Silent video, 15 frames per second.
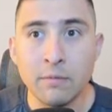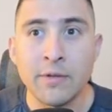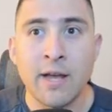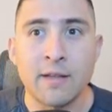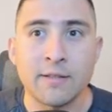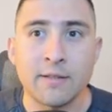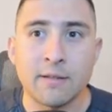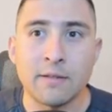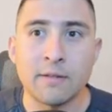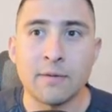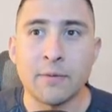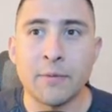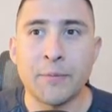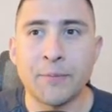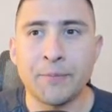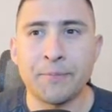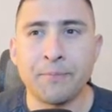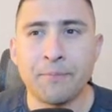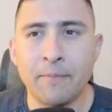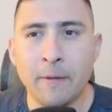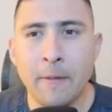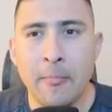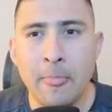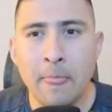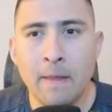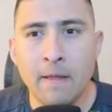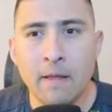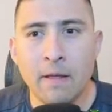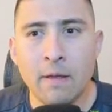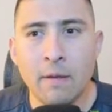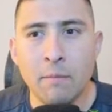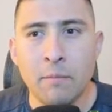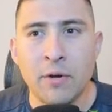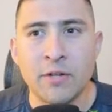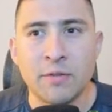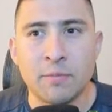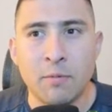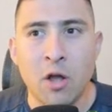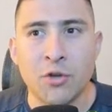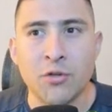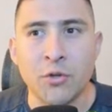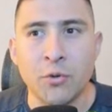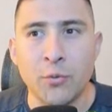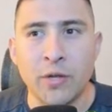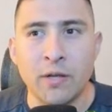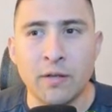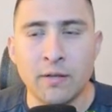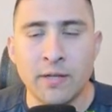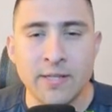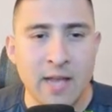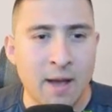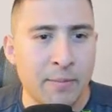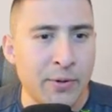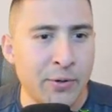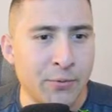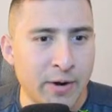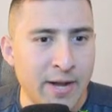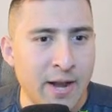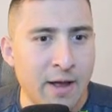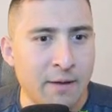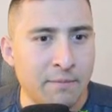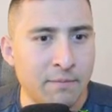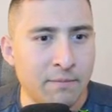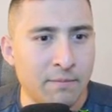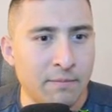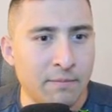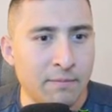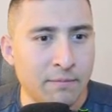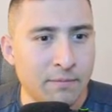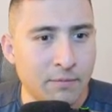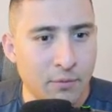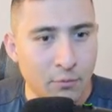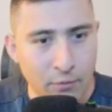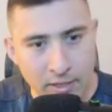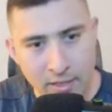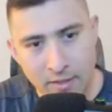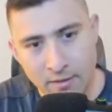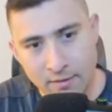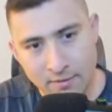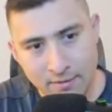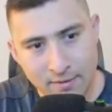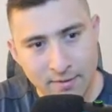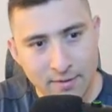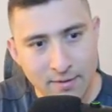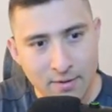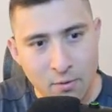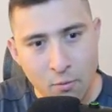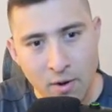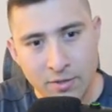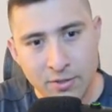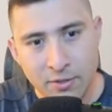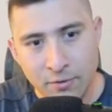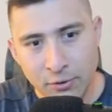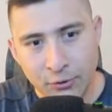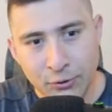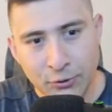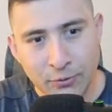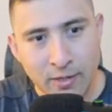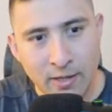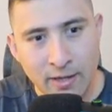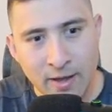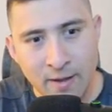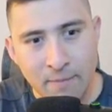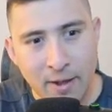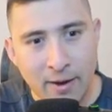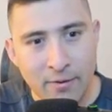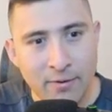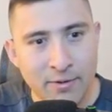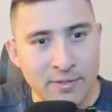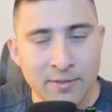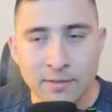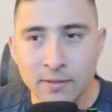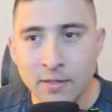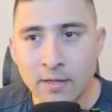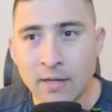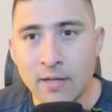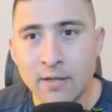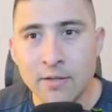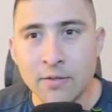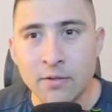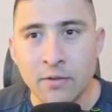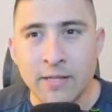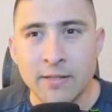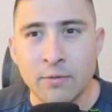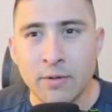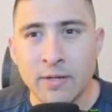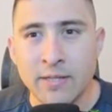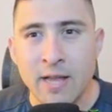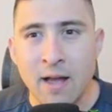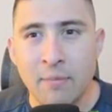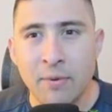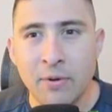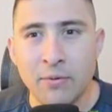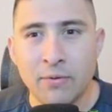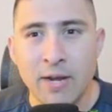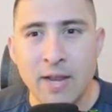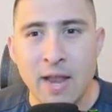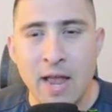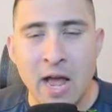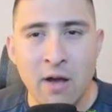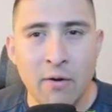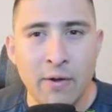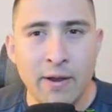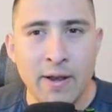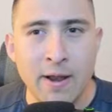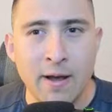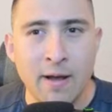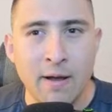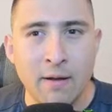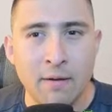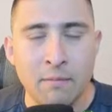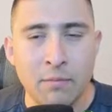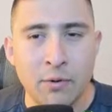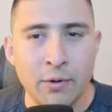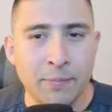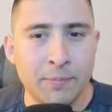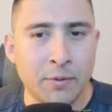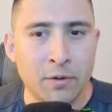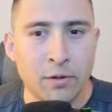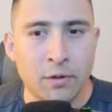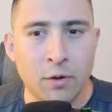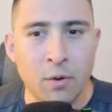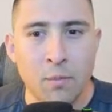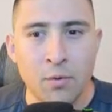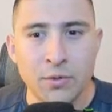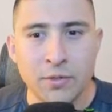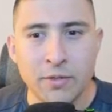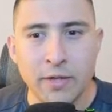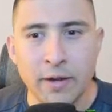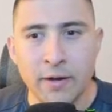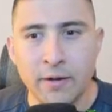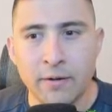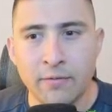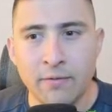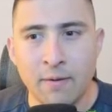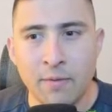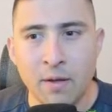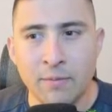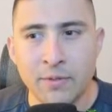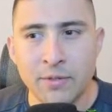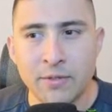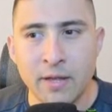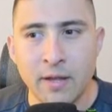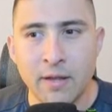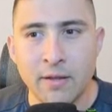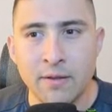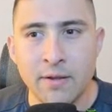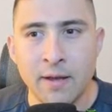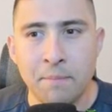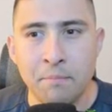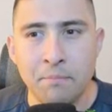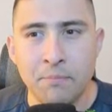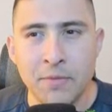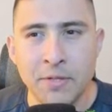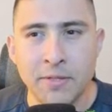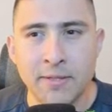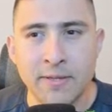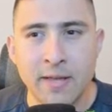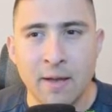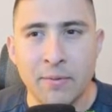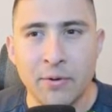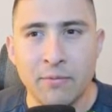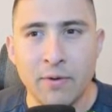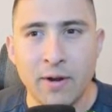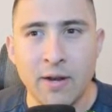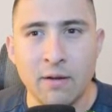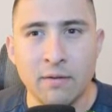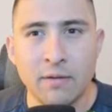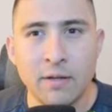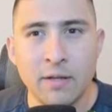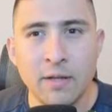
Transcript: Yes, Paris blockchain week is happening right now. Really, Western Australia, Paris so this one is happening right now, and uh, Crypto.com was there, if I'm not mistaken. Yep, this is happening right now.